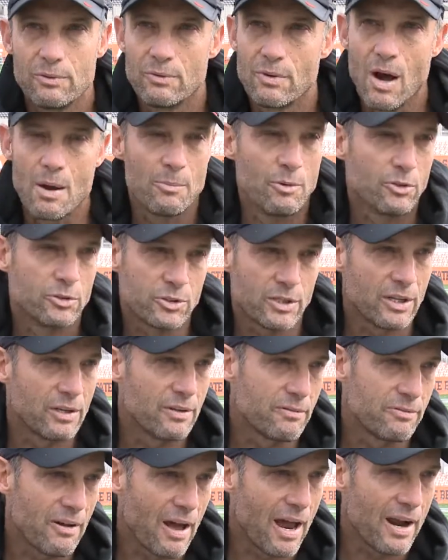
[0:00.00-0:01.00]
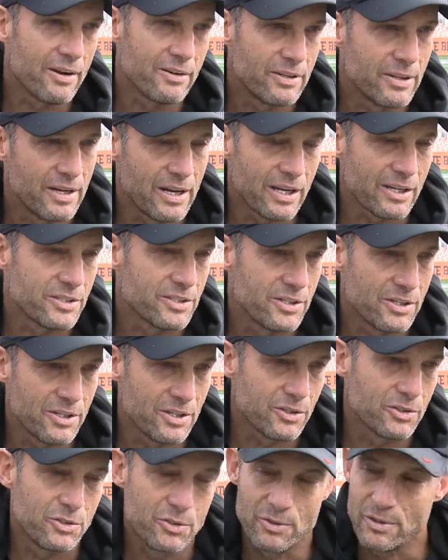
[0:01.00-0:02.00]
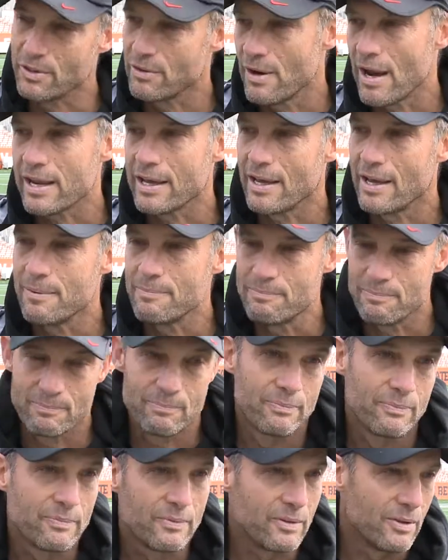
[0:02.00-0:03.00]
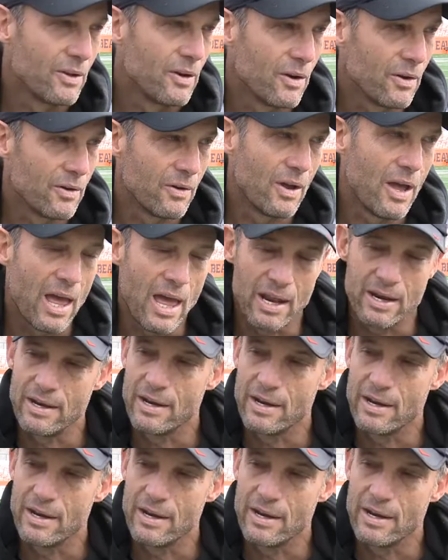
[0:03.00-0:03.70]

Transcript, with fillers: almost getting fired the next year to a Grey Cup. You know, mm-hmm.